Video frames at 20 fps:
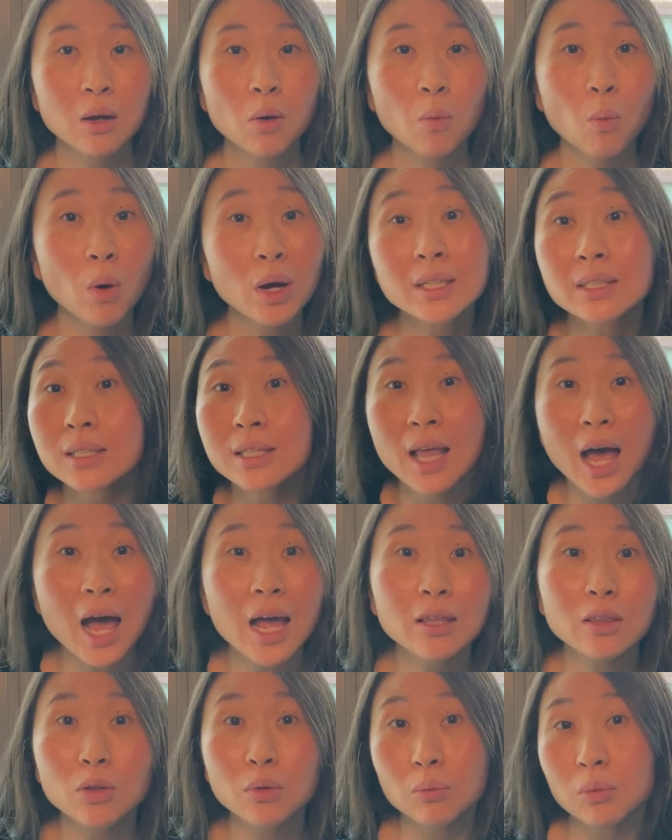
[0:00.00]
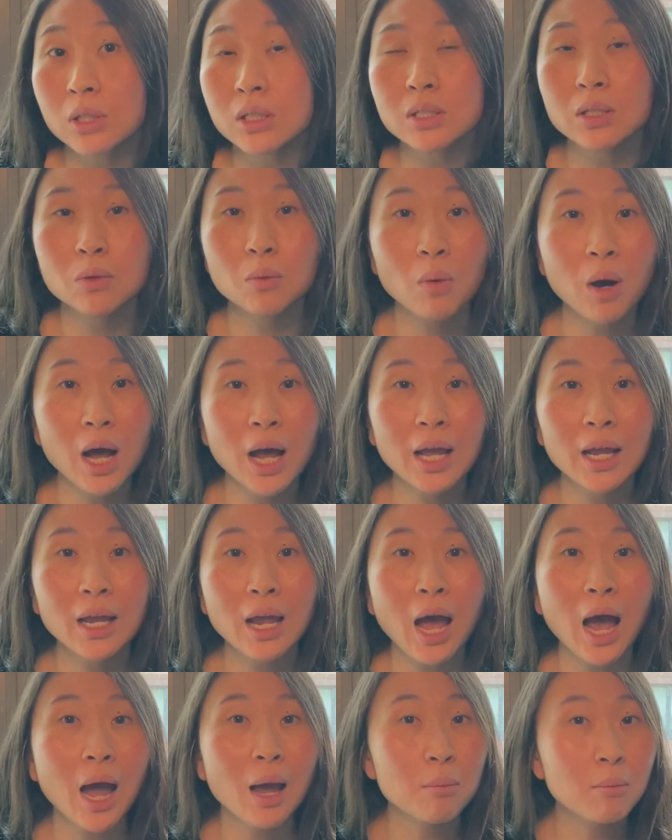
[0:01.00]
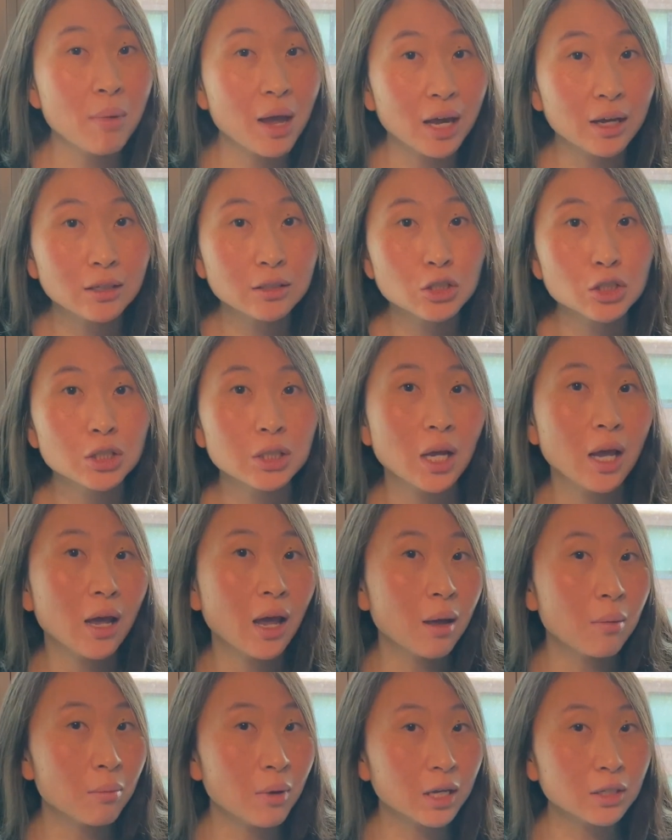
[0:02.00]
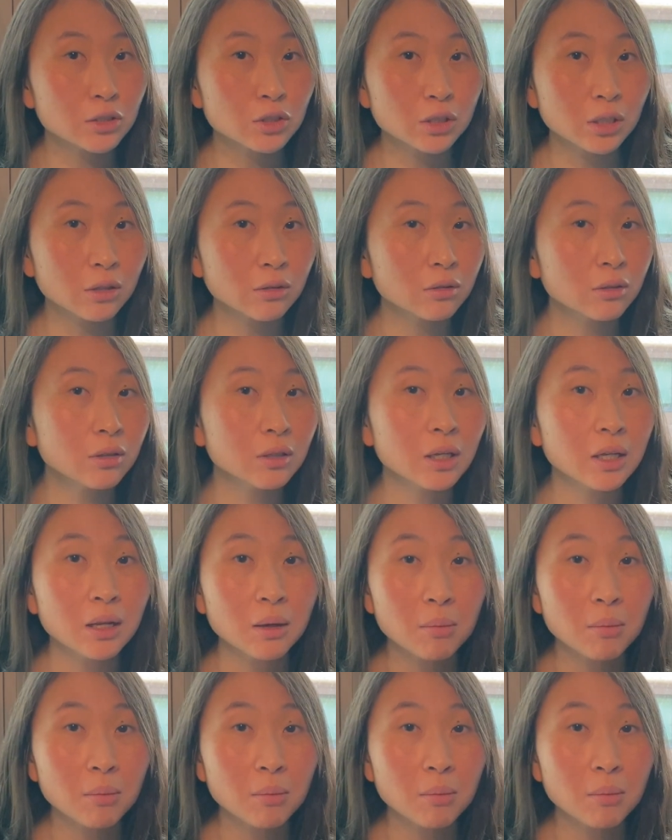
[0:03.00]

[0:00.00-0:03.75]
Was that the reason why I matched at Mass General and at